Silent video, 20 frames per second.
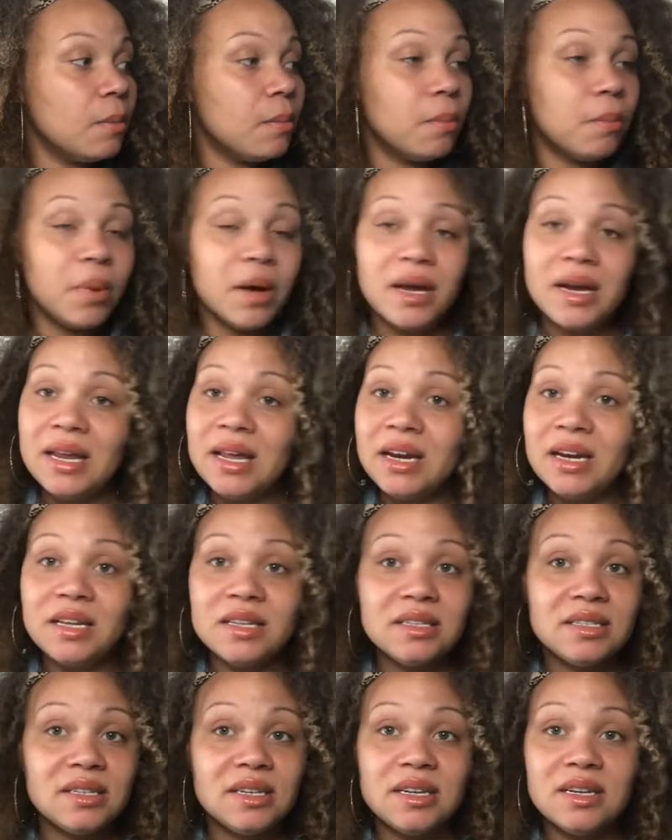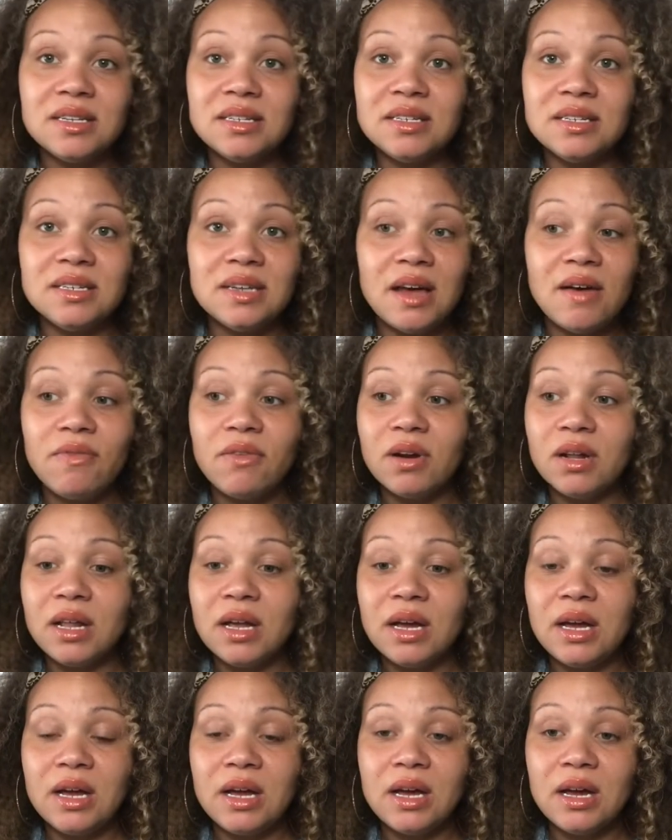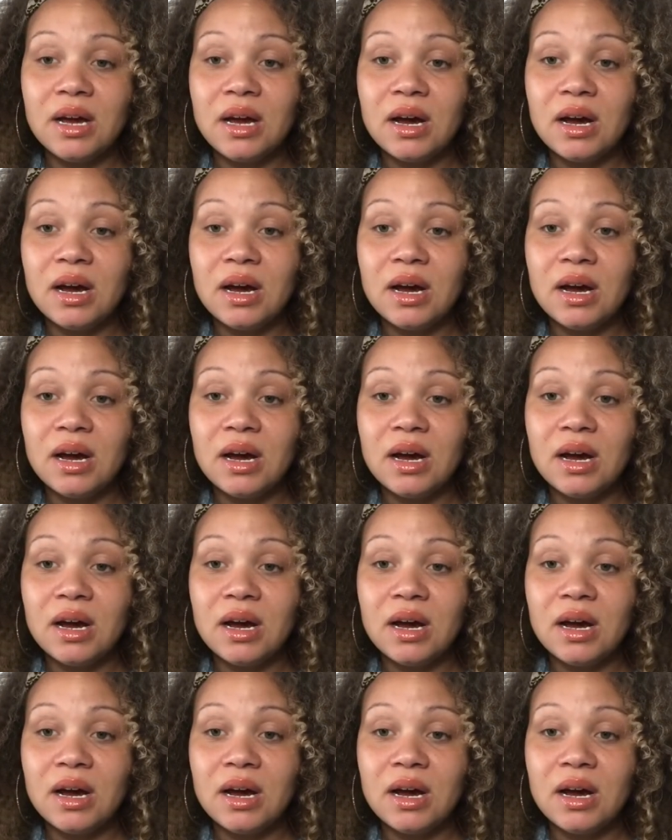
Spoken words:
But it is definitely,